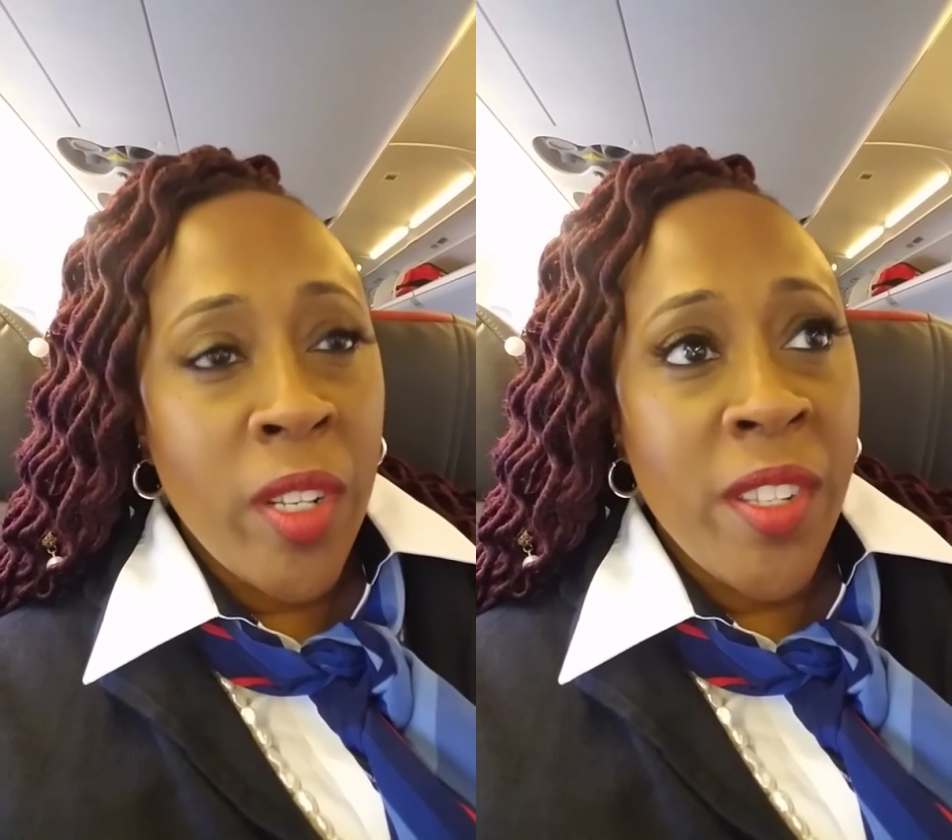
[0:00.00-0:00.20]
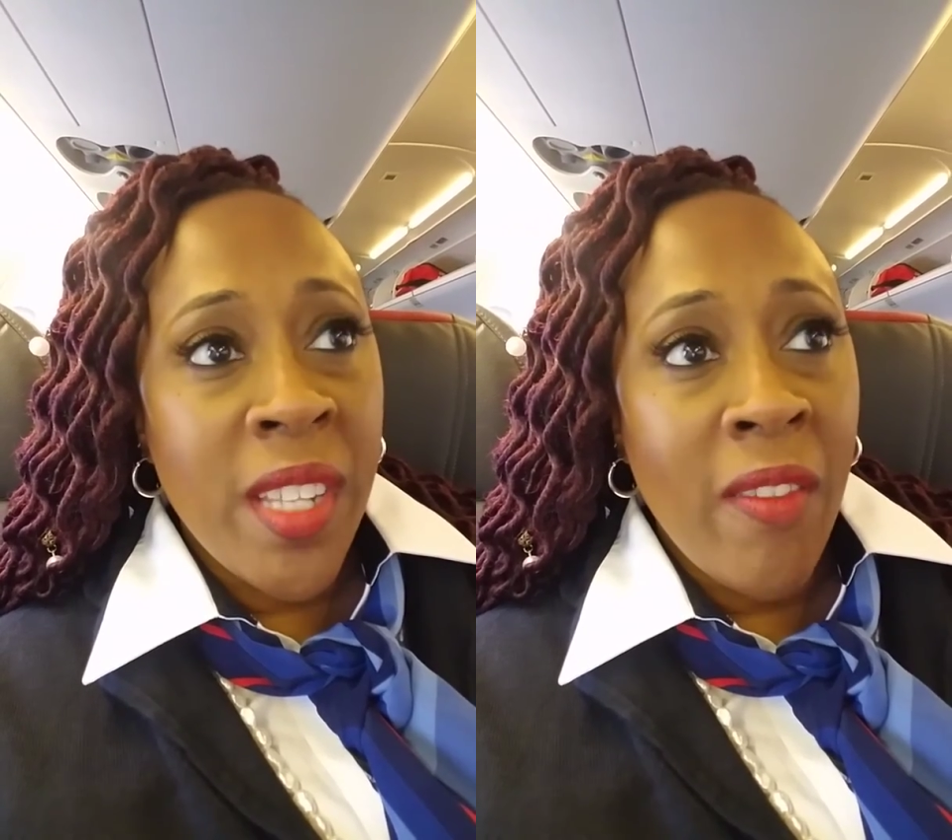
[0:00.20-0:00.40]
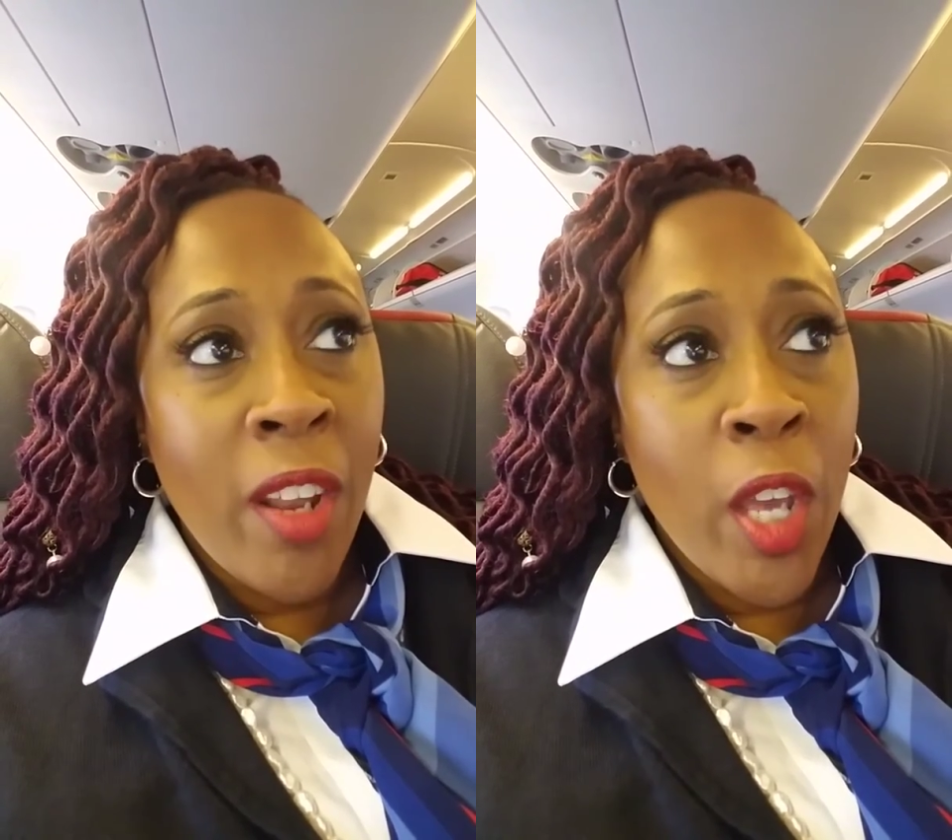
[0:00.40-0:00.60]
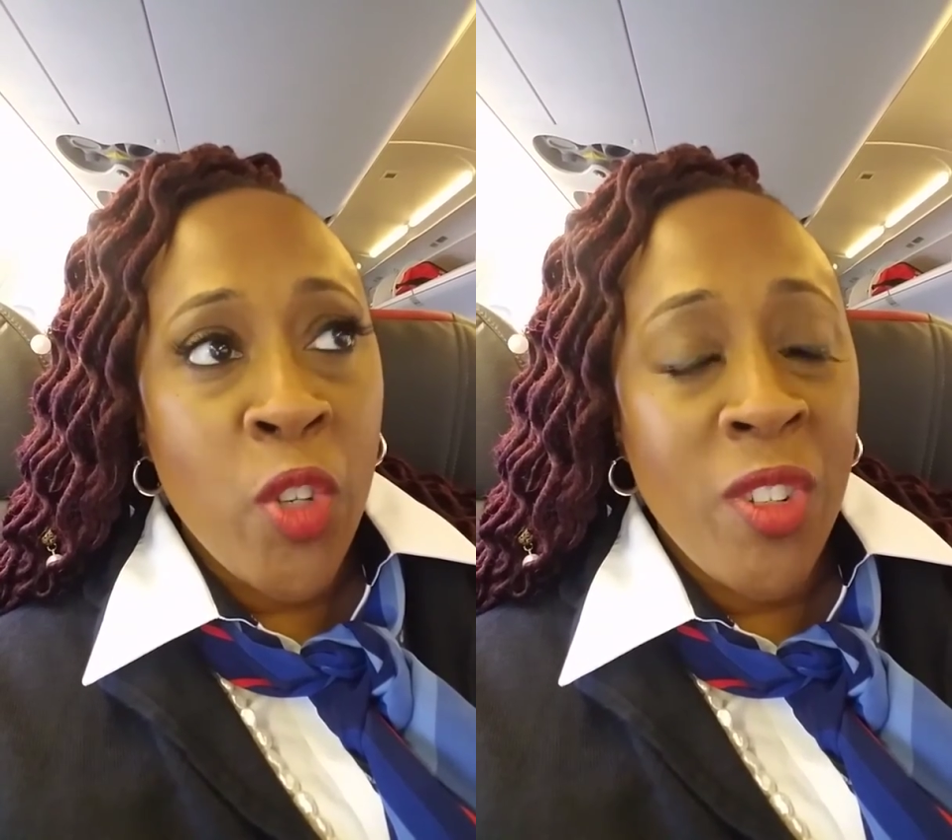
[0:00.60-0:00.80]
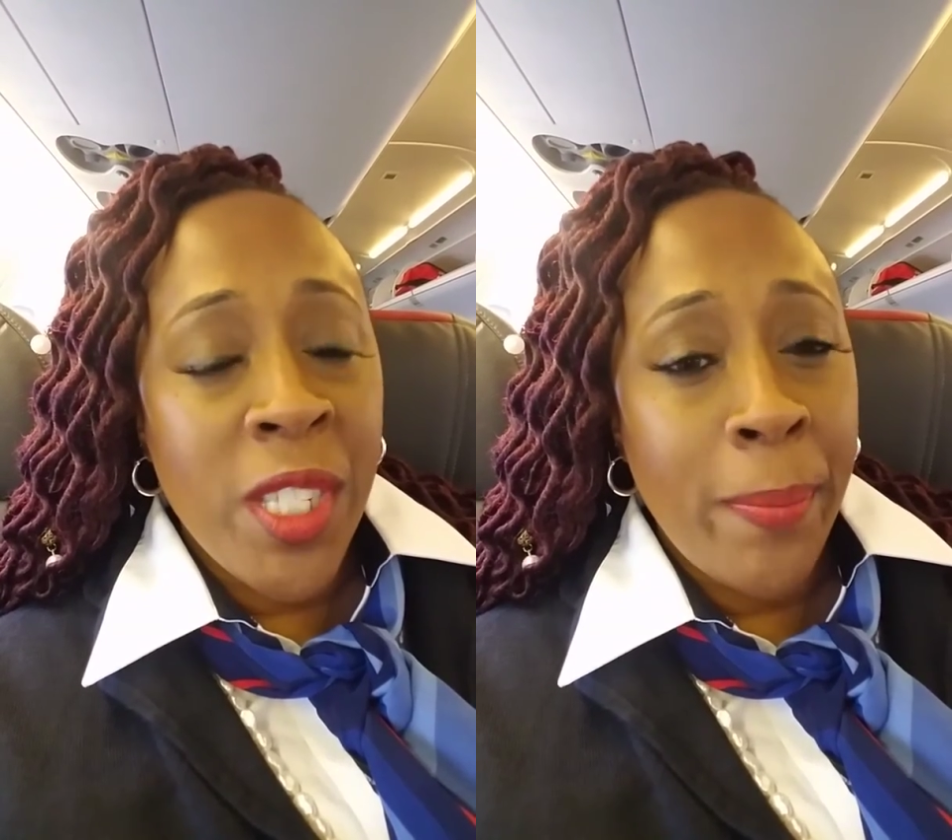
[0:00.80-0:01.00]

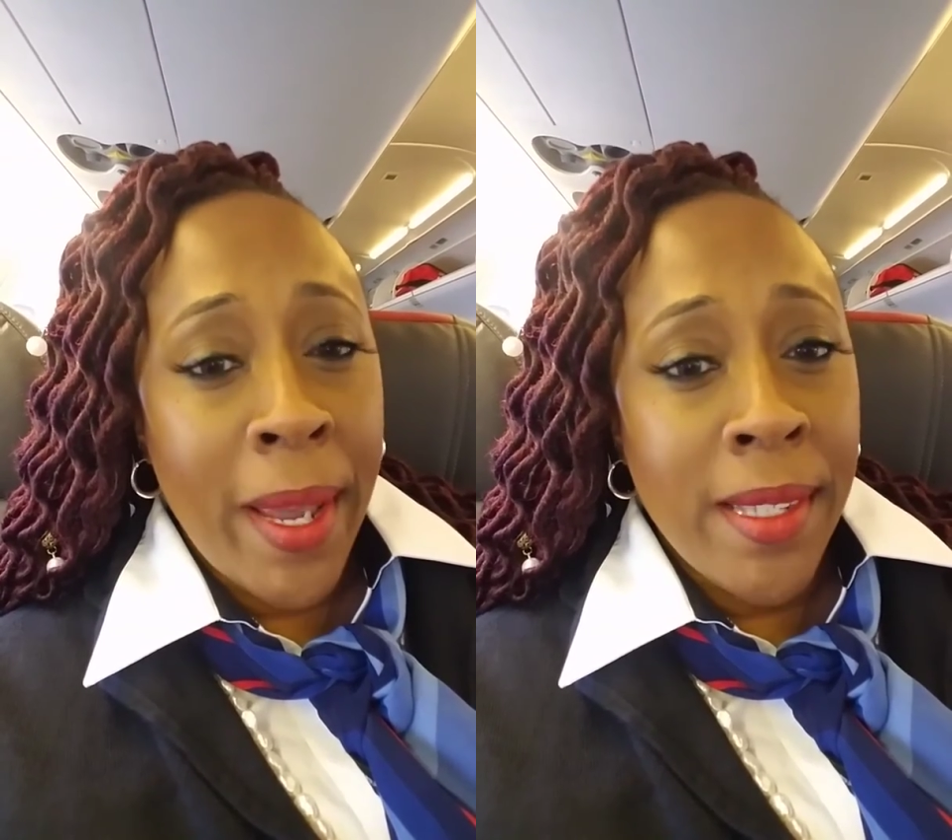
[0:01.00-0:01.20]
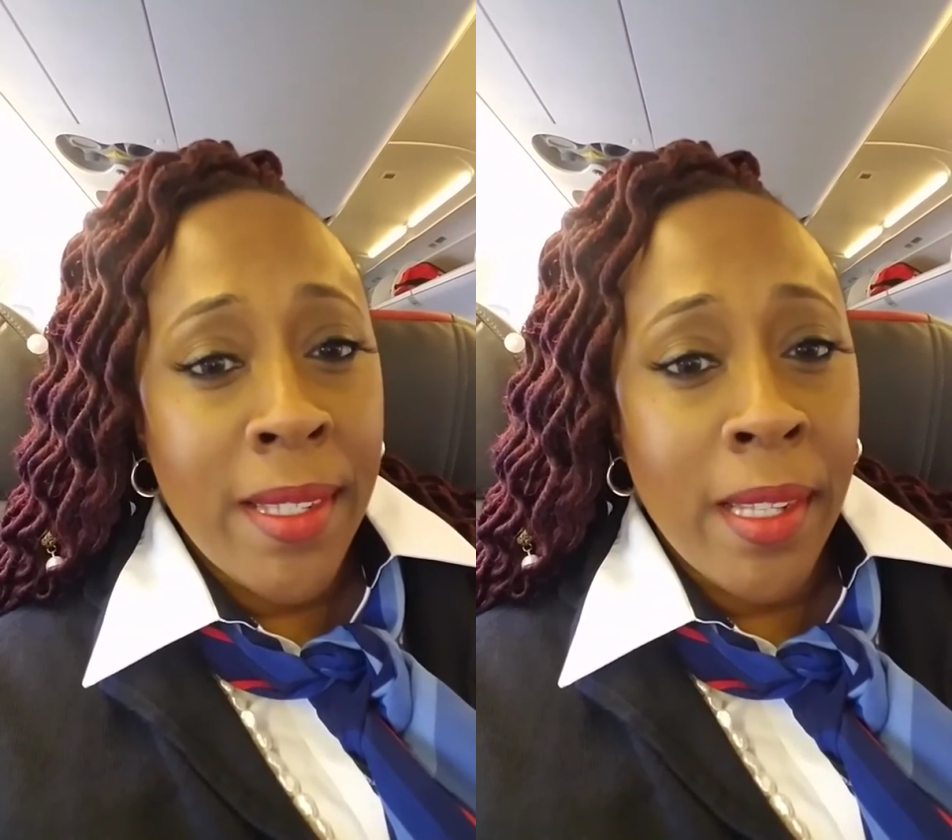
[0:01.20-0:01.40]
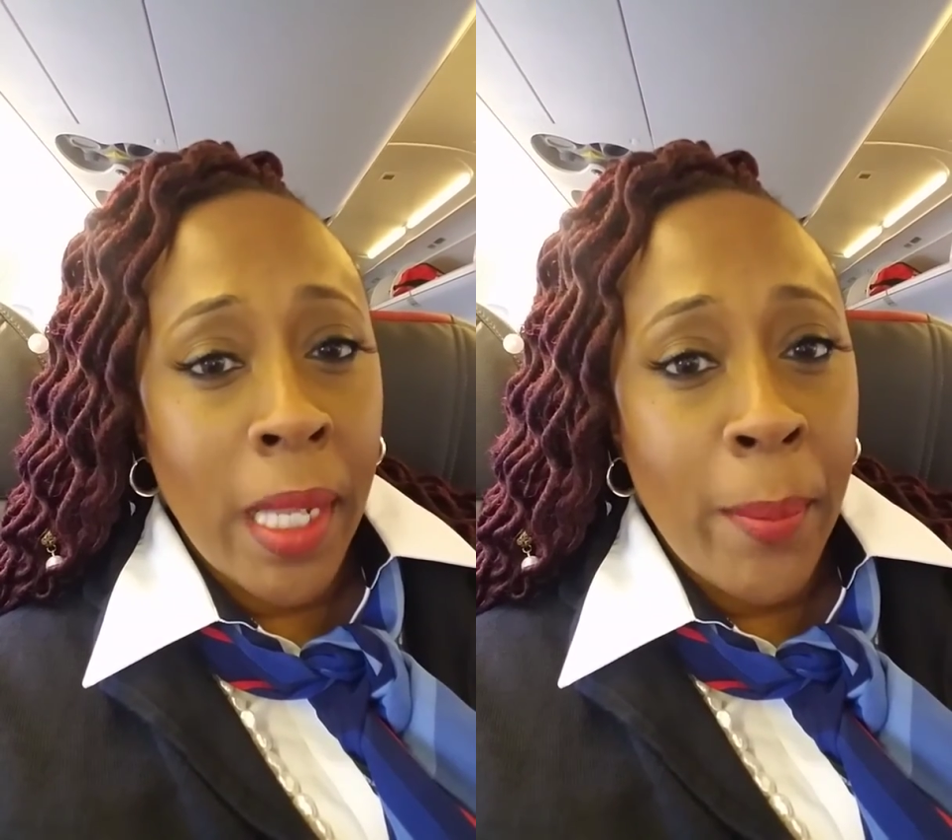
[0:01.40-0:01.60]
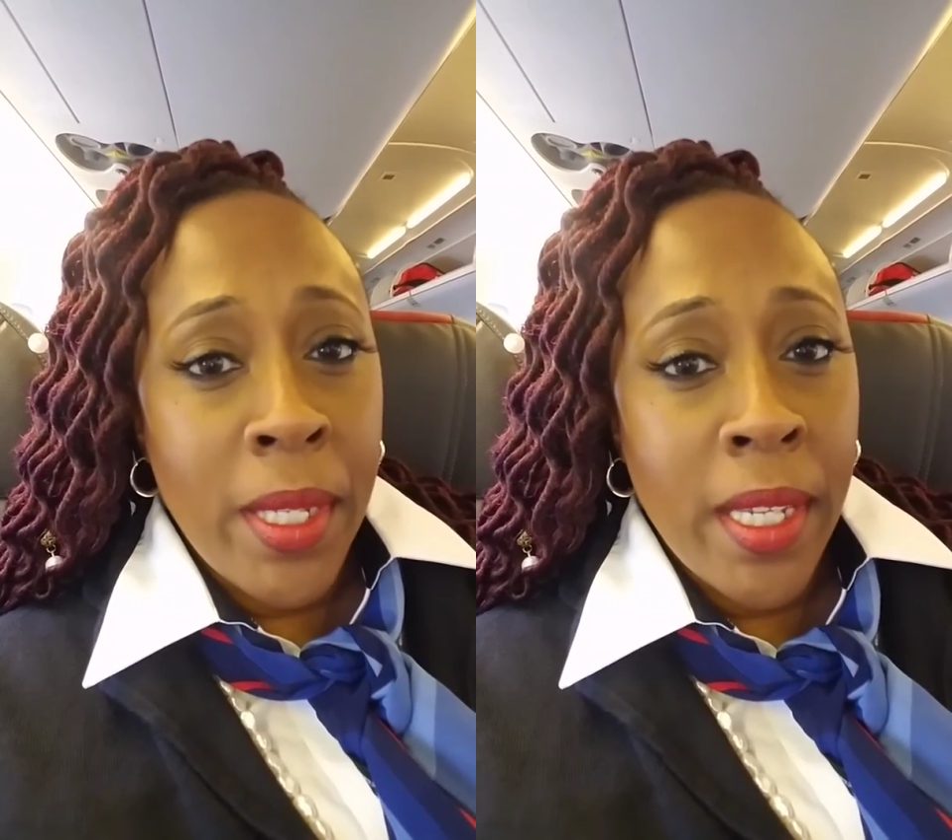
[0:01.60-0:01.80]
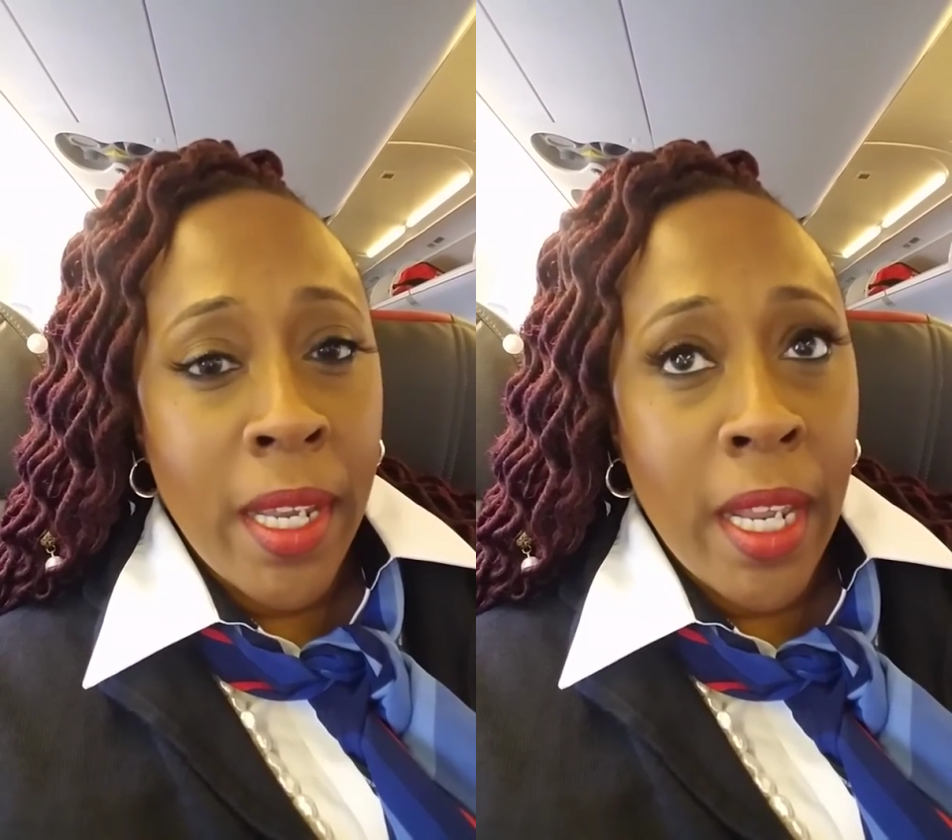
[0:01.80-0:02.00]
700 space is limited